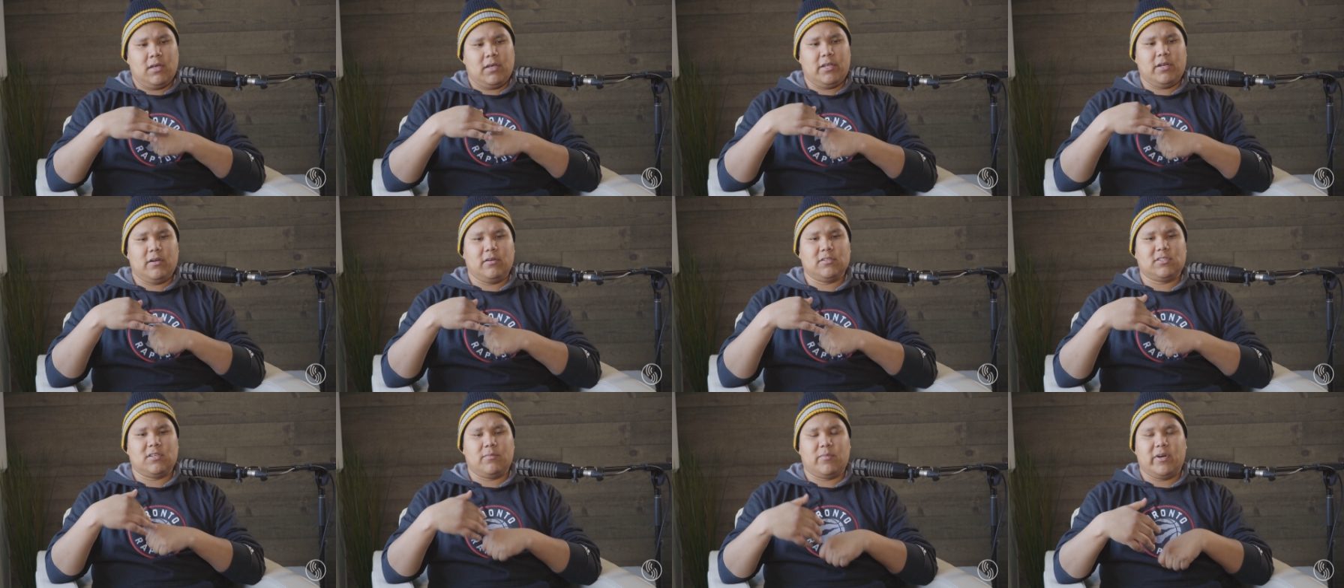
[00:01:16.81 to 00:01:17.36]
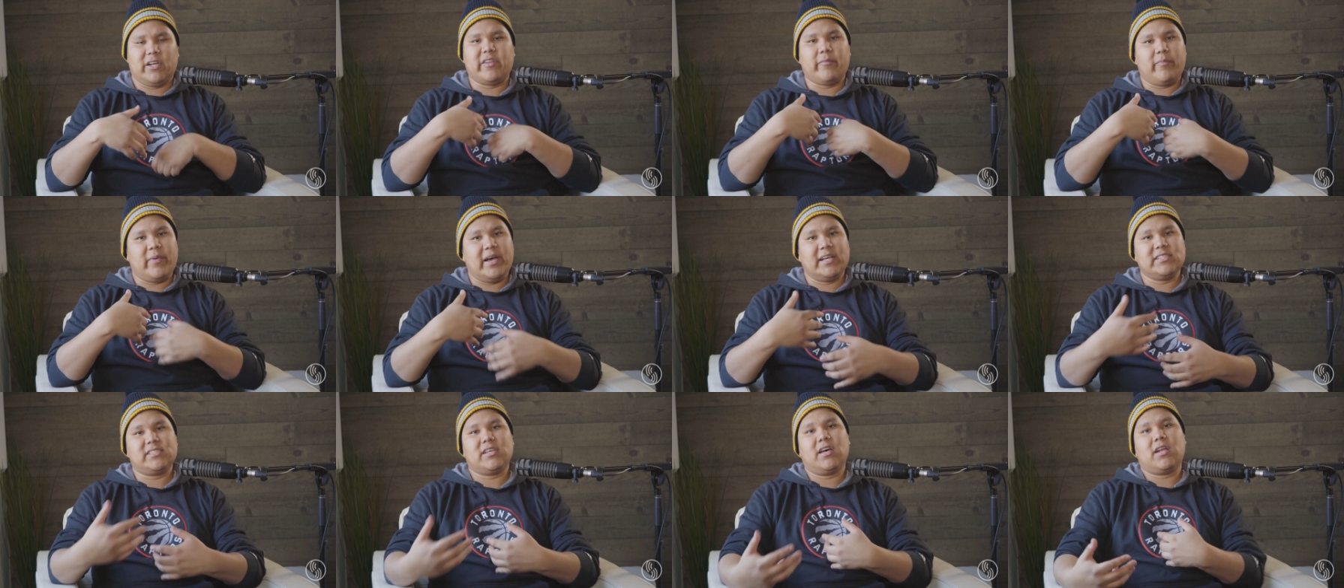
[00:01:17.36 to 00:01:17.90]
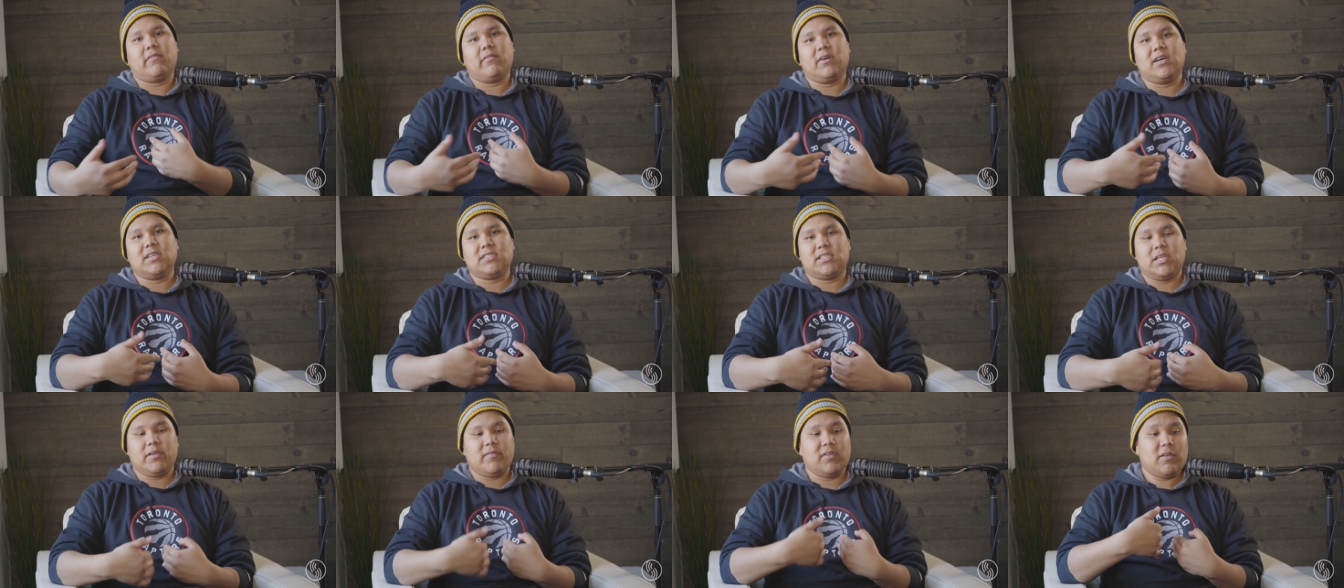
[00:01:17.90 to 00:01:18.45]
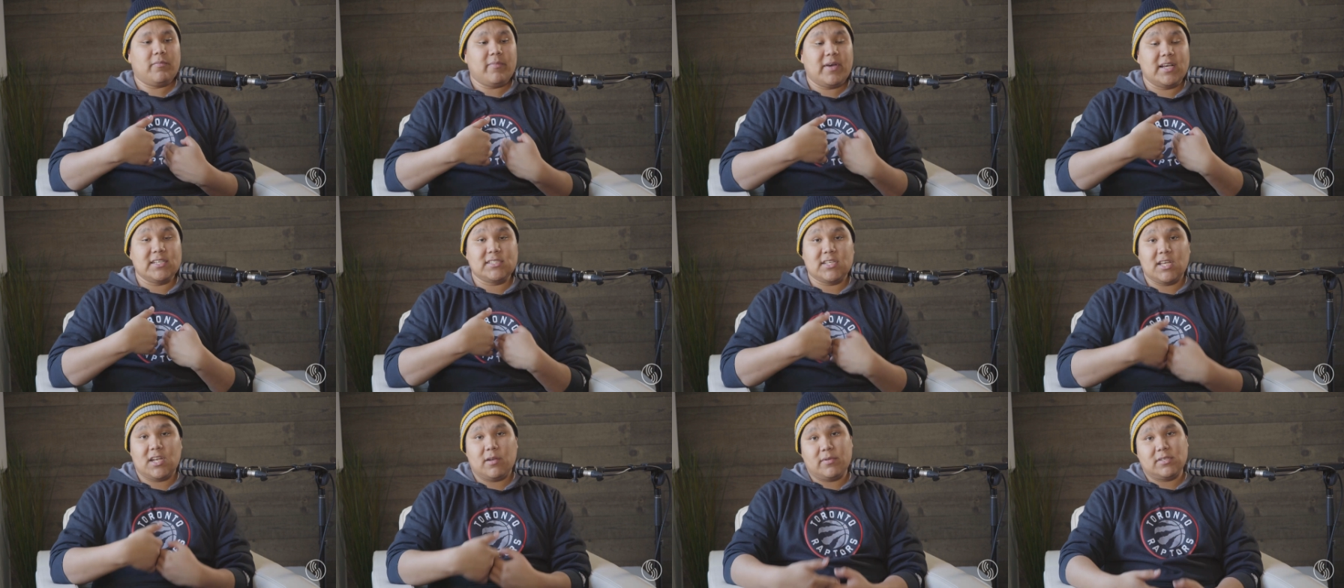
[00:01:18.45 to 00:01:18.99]
to bring the best out of us, even the
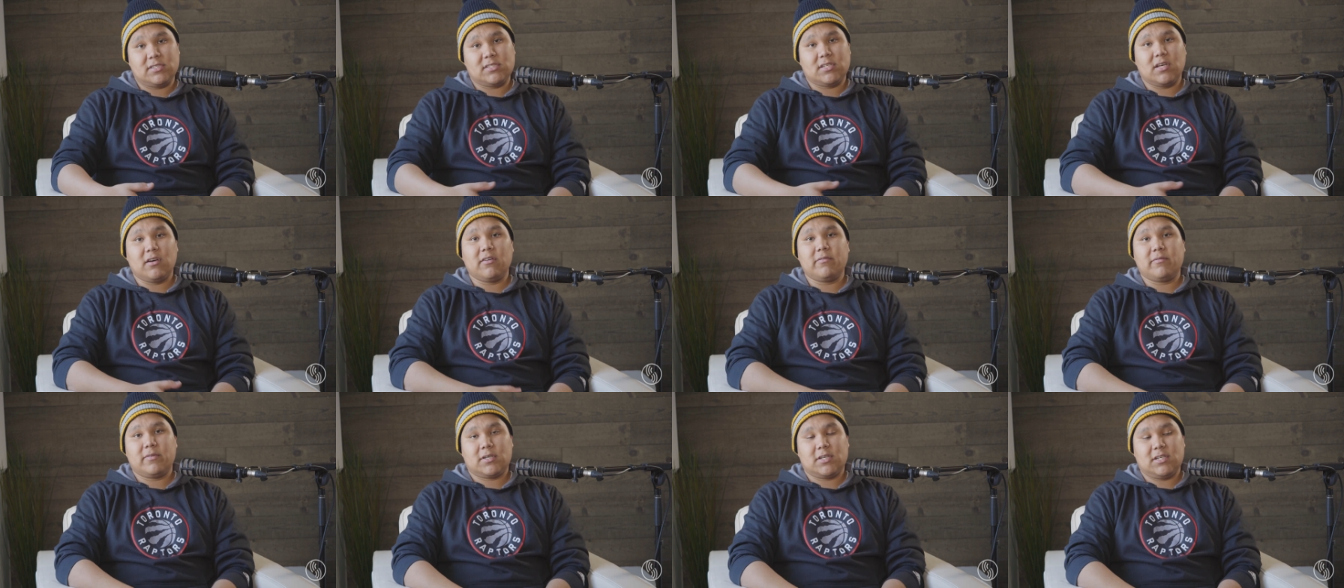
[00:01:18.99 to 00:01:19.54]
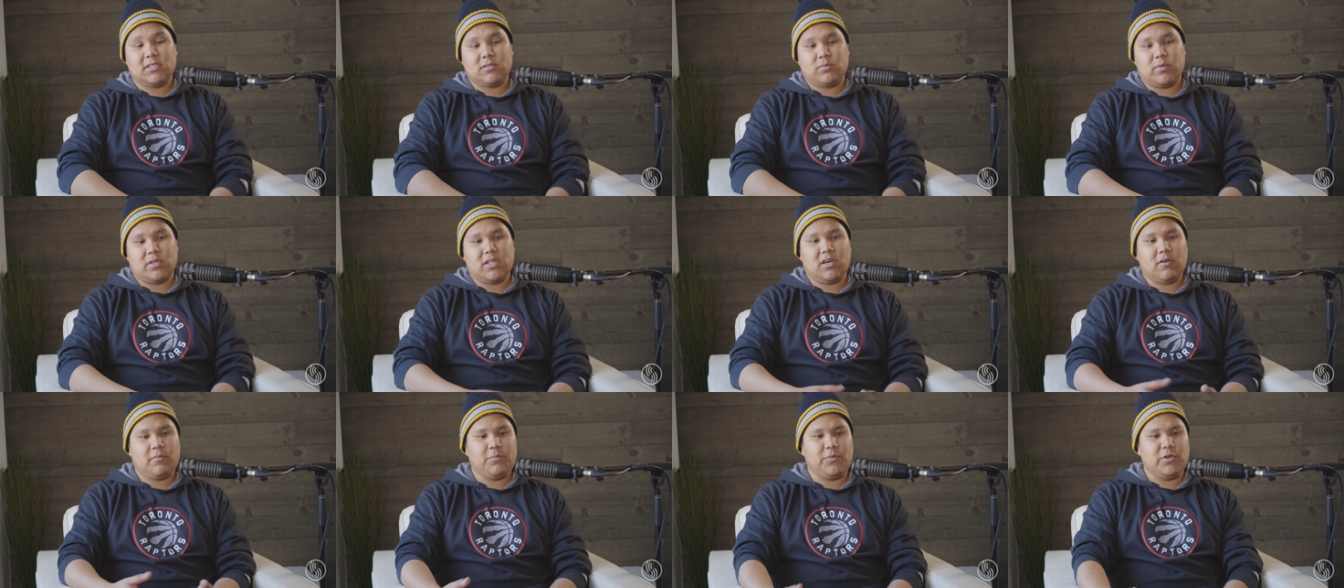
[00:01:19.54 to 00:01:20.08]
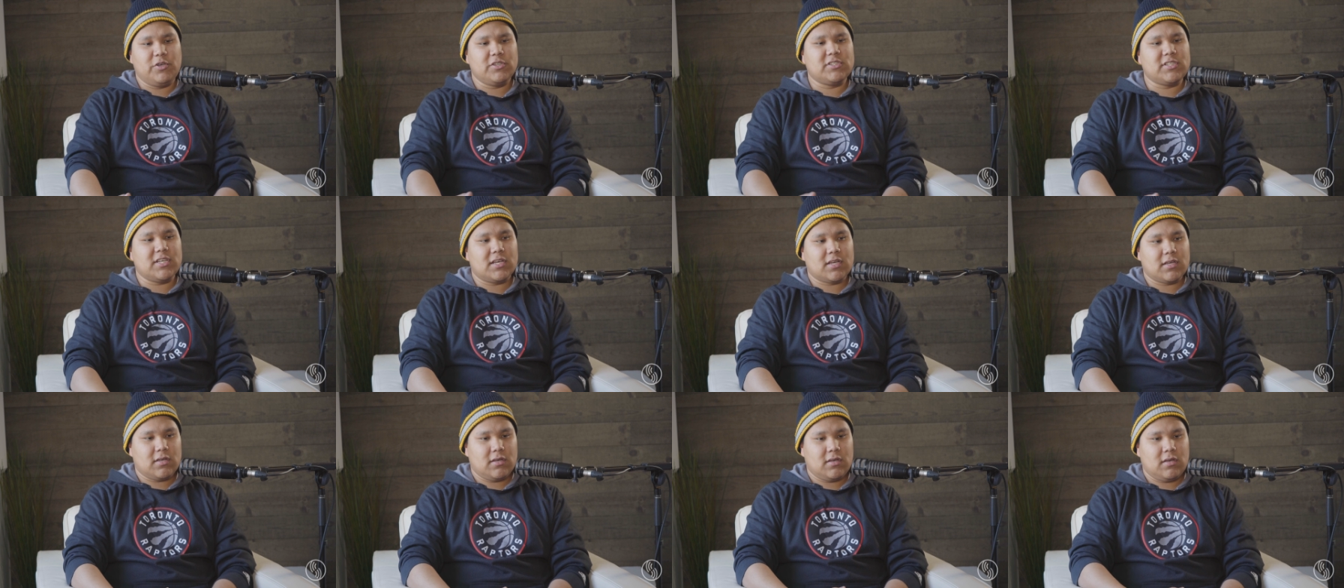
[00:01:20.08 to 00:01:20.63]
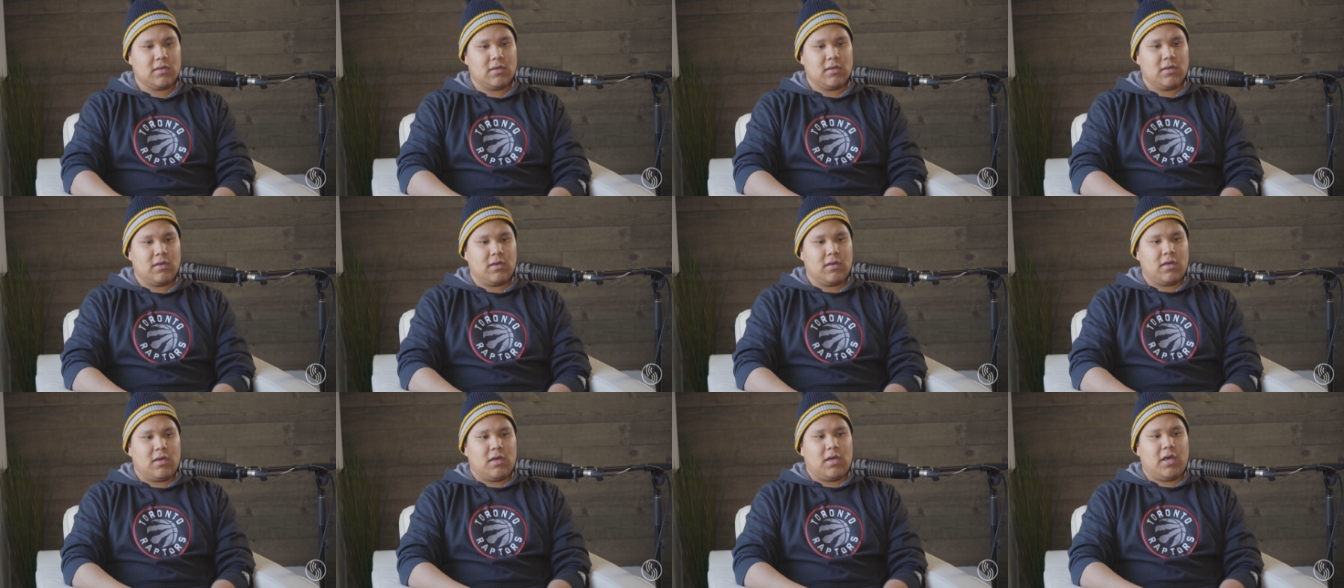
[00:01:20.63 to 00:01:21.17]
best out of myself, because without music,
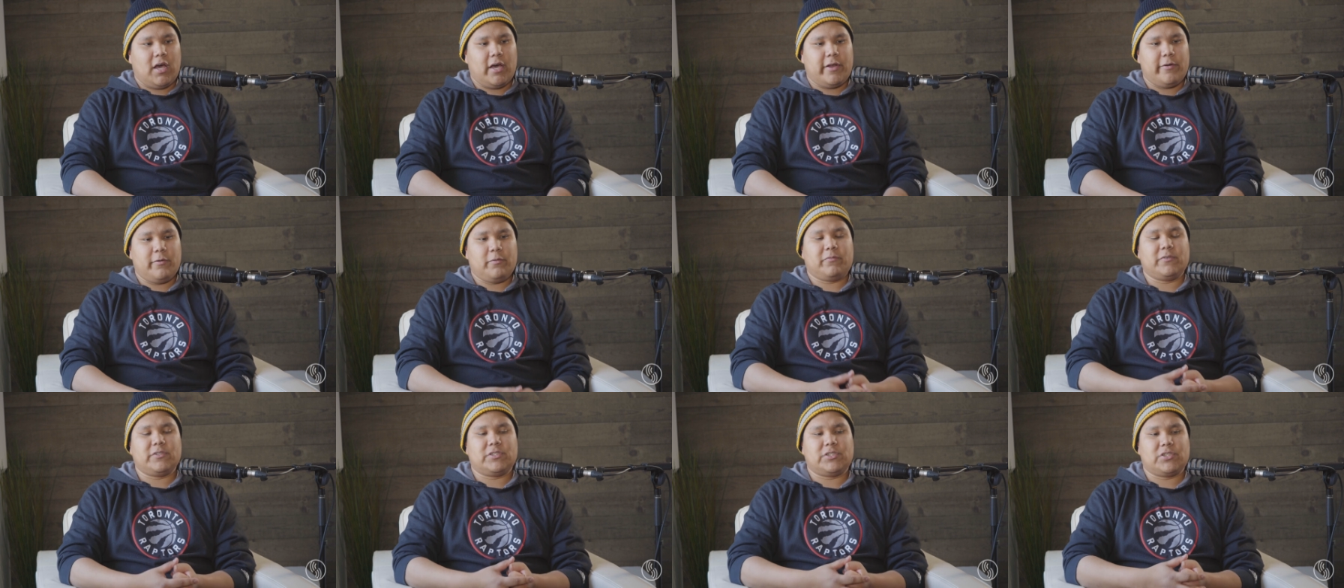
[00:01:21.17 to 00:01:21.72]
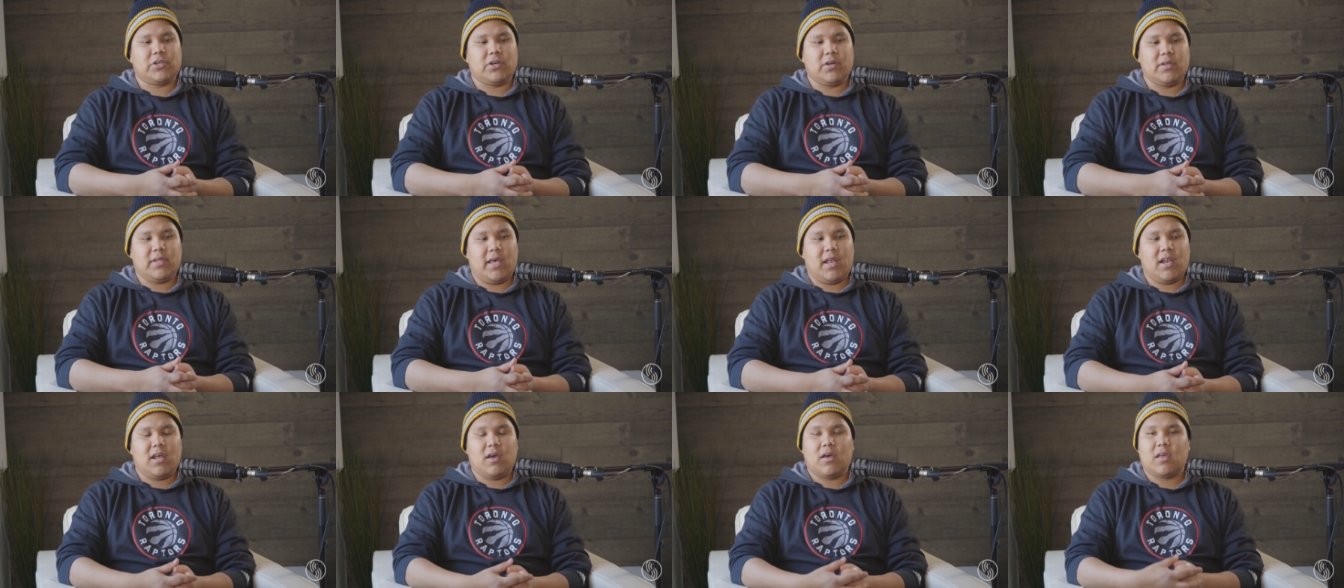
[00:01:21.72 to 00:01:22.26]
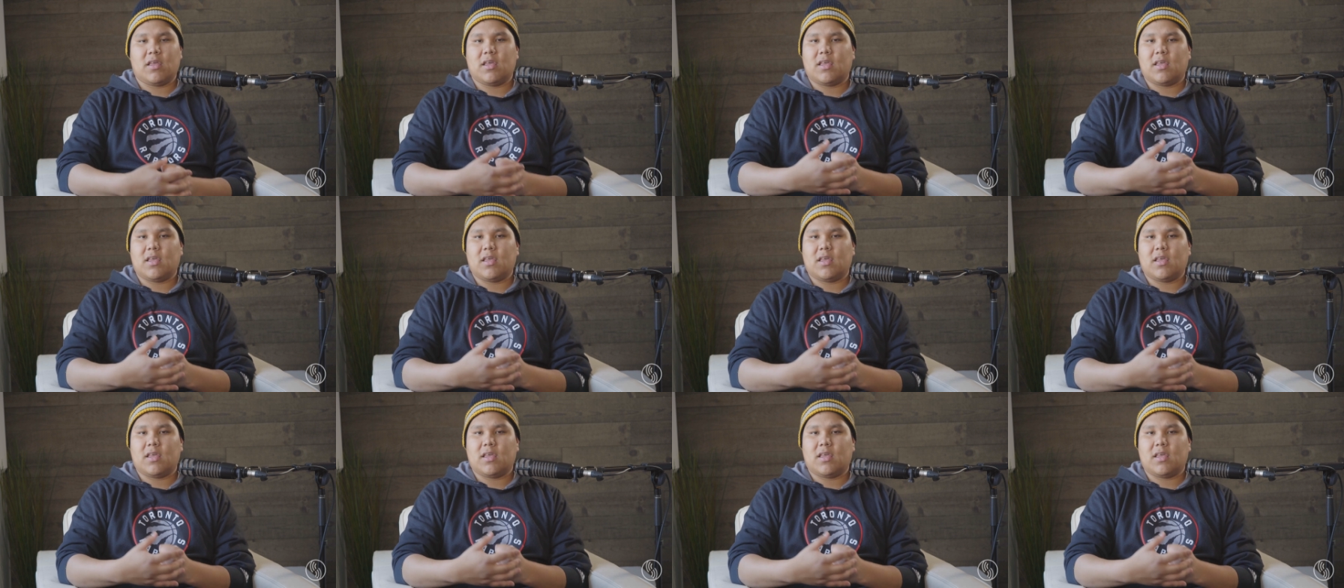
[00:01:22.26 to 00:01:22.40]
I know for sure that